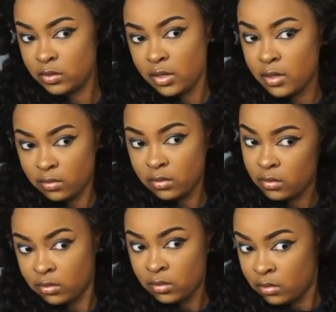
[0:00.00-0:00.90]
But right
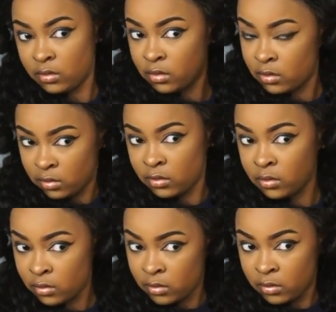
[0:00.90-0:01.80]
here, you're going to see
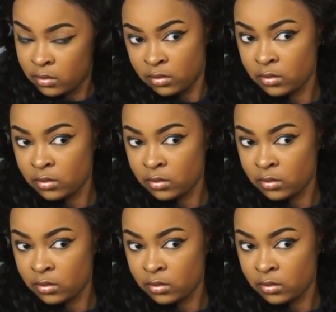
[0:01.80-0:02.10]
me.